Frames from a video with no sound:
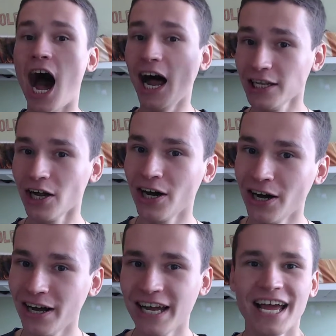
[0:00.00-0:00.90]

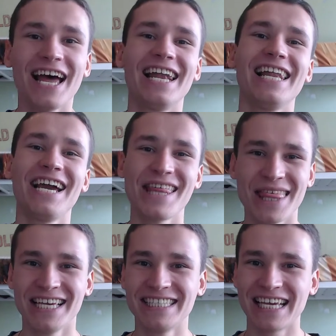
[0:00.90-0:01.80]
Hello, like
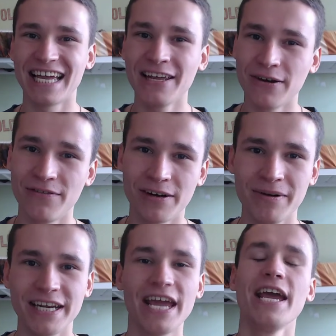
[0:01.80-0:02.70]
this. Hello,
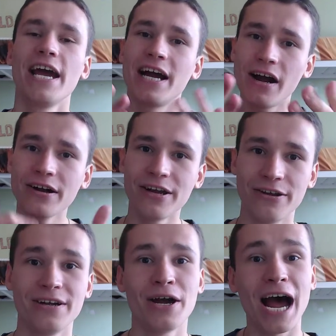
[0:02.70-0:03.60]
everybody. How are you?
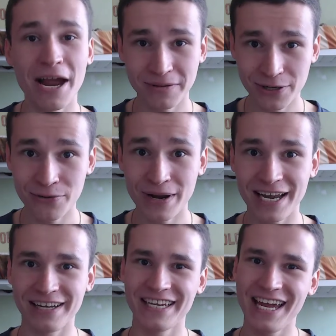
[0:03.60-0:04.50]
I'm doing
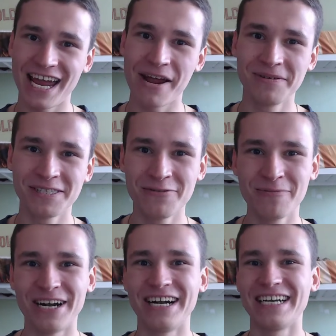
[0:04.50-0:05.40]
well. Yeah, I'm
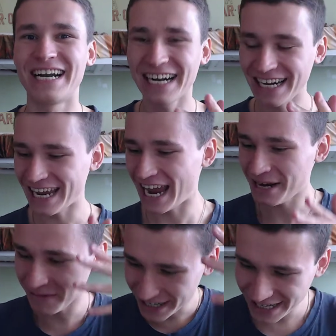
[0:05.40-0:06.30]
super. Really, I'm
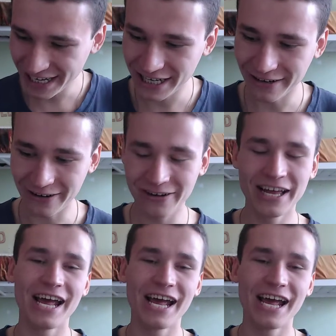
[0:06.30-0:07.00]
really cool.